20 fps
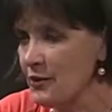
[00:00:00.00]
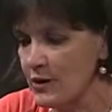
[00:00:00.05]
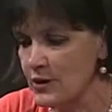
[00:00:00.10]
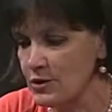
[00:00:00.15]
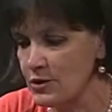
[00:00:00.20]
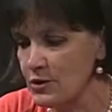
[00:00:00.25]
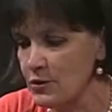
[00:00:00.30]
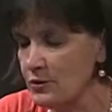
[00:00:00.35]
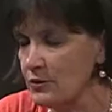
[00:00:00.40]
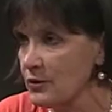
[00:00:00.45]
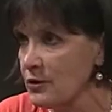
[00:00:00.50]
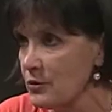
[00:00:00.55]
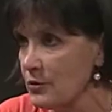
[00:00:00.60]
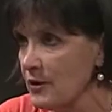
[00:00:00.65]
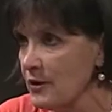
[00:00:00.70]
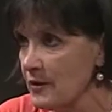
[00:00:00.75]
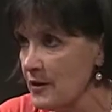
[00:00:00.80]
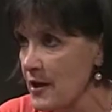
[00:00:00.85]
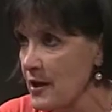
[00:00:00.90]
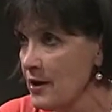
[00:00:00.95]
areas. You're mm-hmm. you're
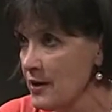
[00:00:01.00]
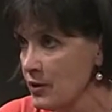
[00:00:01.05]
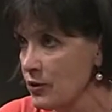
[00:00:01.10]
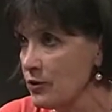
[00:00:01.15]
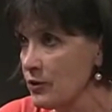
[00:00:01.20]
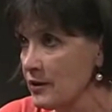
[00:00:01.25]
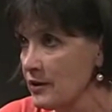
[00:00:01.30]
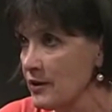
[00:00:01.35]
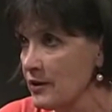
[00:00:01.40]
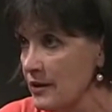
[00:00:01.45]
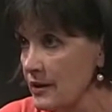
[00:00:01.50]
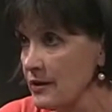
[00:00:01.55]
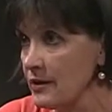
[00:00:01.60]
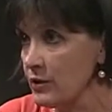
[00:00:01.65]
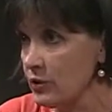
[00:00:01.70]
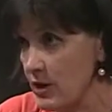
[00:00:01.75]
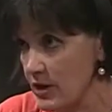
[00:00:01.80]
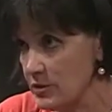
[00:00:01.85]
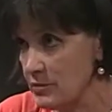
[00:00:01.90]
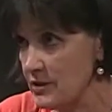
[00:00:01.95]
a you're a
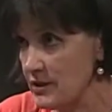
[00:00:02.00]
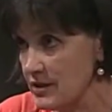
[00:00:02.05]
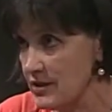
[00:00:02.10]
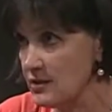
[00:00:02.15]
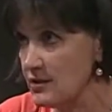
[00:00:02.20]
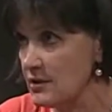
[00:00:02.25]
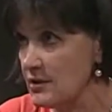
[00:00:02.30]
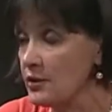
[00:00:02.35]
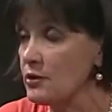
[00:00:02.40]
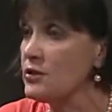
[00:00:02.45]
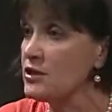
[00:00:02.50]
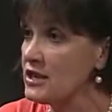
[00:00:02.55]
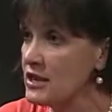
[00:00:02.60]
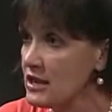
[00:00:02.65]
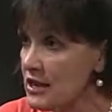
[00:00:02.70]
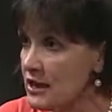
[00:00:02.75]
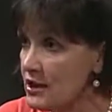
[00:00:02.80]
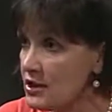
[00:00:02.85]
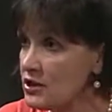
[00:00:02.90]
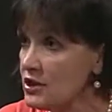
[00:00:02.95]
graduate assistant, so you
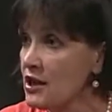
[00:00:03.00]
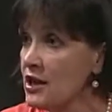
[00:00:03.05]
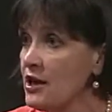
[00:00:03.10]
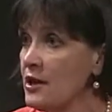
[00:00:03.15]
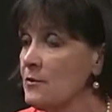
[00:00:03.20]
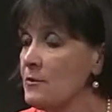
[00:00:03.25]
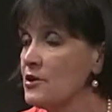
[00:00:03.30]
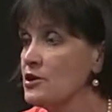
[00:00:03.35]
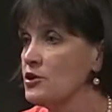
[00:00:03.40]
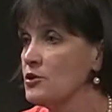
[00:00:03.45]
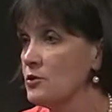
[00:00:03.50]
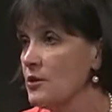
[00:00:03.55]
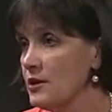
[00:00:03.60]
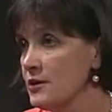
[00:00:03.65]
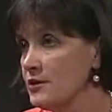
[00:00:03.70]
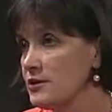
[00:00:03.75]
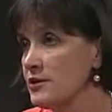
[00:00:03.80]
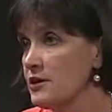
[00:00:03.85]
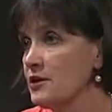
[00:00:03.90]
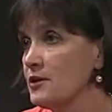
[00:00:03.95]
teach, but you
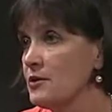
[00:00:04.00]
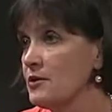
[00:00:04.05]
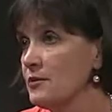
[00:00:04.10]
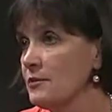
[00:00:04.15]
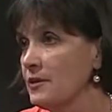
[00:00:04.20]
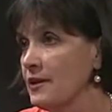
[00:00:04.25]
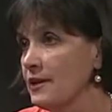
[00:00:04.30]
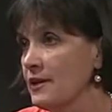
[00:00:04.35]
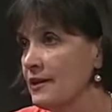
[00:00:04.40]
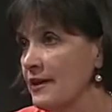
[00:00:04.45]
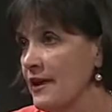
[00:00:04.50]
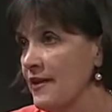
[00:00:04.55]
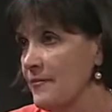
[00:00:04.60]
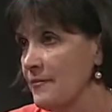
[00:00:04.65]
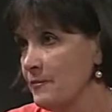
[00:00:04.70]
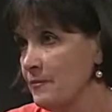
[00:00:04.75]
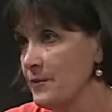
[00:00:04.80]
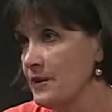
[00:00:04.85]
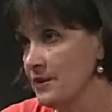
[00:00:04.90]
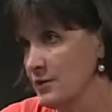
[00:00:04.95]
also uh, have
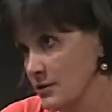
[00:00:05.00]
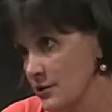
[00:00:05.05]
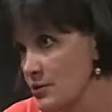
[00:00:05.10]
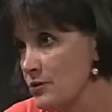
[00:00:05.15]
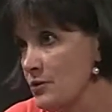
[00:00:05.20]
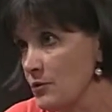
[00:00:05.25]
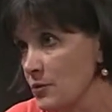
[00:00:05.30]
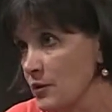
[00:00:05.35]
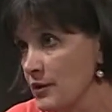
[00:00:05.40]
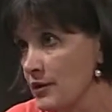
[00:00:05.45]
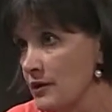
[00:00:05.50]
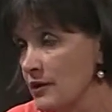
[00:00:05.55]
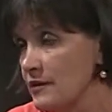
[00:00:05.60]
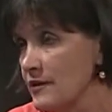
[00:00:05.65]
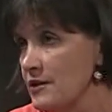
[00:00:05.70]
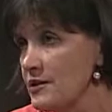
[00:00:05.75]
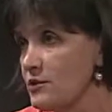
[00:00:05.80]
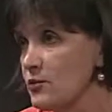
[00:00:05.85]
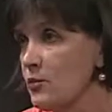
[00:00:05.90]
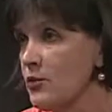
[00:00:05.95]
been a student working on
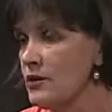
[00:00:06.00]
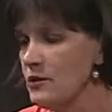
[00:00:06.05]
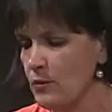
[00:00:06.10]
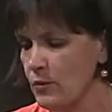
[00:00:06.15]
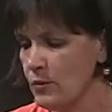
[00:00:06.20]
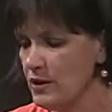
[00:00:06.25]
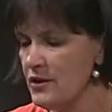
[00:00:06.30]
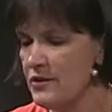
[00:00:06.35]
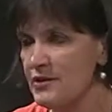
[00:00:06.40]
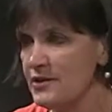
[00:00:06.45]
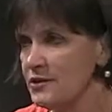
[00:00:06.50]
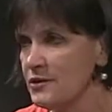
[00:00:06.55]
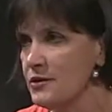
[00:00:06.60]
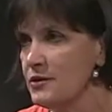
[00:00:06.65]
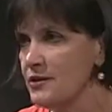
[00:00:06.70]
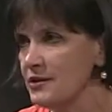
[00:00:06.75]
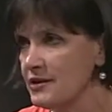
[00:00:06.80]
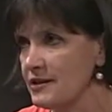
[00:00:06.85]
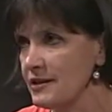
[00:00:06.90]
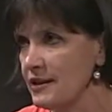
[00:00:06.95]
this. Right. What what did the
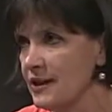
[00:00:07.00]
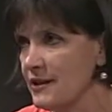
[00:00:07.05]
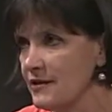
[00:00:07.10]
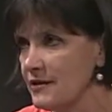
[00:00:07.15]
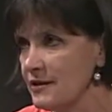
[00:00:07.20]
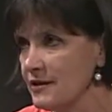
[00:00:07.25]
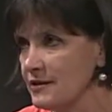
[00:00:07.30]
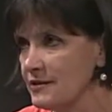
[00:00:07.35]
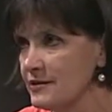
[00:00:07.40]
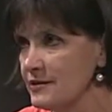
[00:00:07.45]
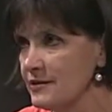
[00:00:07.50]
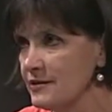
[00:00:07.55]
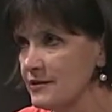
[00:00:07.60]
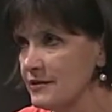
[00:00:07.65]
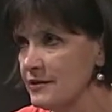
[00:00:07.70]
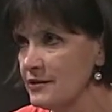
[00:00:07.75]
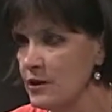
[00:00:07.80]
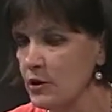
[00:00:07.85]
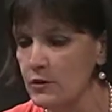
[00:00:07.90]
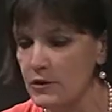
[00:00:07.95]
students get out of this?
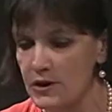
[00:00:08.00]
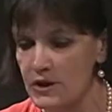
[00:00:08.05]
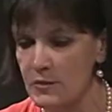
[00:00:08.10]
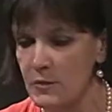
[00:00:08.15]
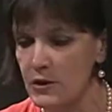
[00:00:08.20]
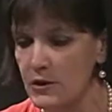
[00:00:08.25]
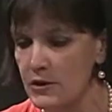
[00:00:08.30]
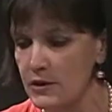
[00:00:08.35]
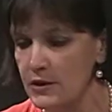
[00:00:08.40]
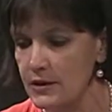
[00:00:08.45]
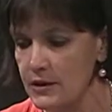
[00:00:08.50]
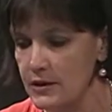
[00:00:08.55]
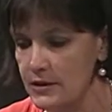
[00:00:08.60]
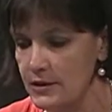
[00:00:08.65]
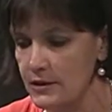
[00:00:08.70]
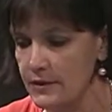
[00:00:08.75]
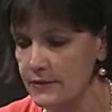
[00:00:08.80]
This whole uh, experience. The,